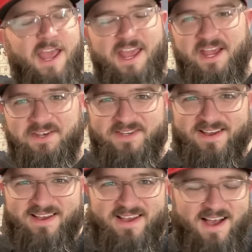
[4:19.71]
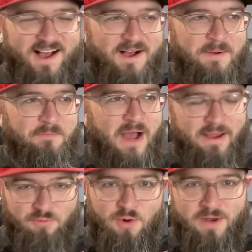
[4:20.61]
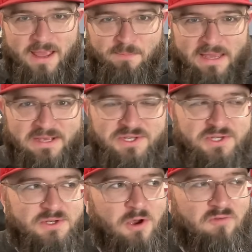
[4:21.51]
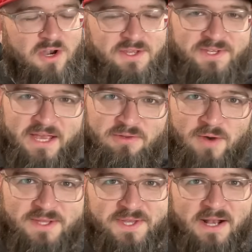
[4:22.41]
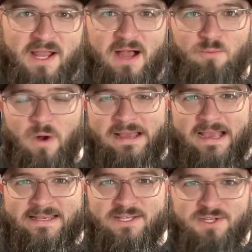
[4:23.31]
and I wrote a piece over at InsideTheReds.com why I